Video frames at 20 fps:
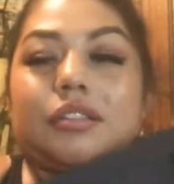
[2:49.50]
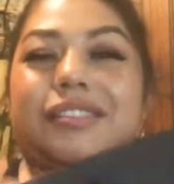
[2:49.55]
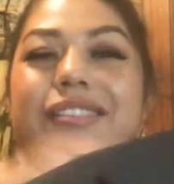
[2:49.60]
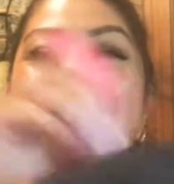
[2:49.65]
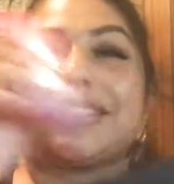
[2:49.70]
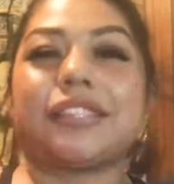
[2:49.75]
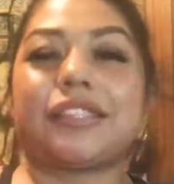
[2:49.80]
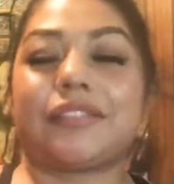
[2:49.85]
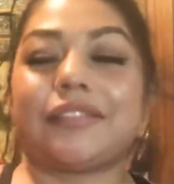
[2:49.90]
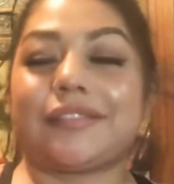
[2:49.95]

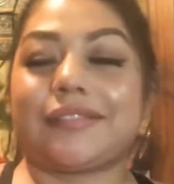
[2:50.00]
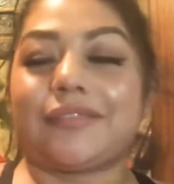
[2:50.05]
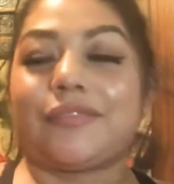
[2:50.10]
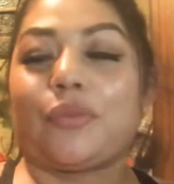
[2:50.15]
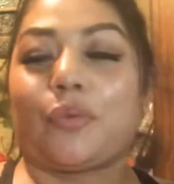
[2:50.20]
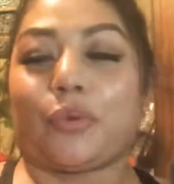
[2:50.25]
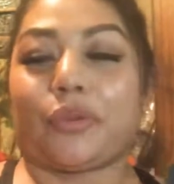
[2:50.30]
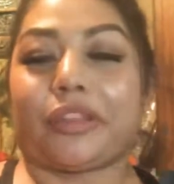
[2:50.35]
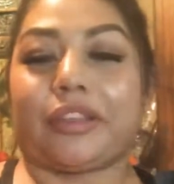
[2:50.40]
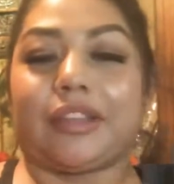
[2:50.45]
just
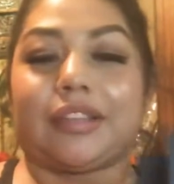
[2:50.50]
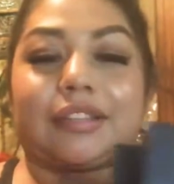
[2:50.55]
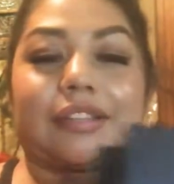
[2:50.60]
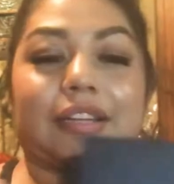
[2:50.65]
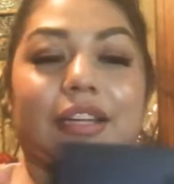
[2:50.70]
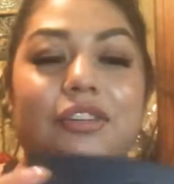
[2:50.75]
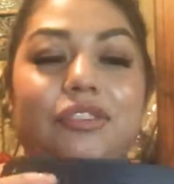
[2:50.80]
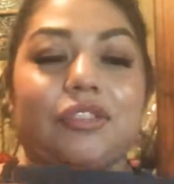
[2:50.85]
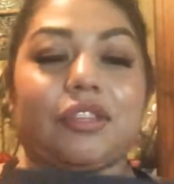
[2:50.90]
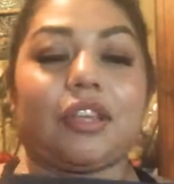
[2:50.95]
four things
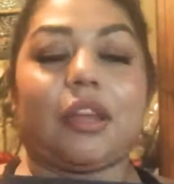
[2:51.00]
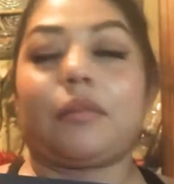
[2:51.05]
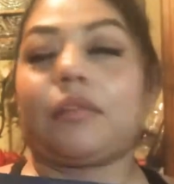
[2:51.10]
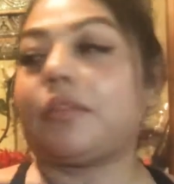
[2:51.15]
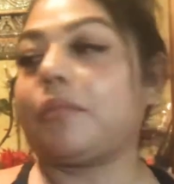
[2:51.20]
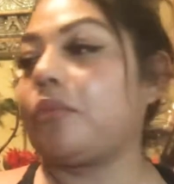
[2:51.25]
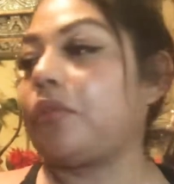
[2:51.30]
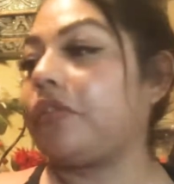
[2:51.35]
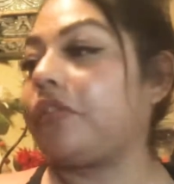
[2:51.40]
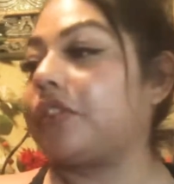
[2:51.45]
actually
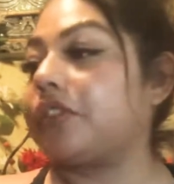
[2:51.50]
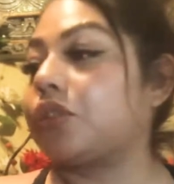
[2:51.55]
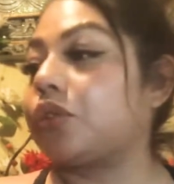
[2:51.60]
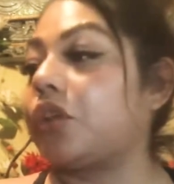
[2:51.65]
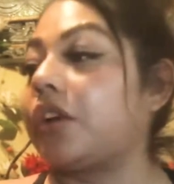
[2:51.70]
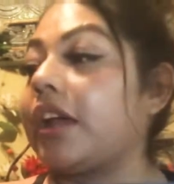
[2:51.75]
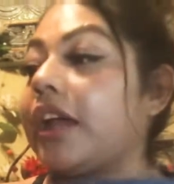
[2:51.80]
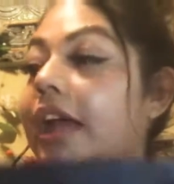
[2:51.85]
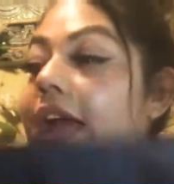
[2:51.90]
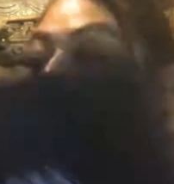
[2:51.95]
the Morphe store.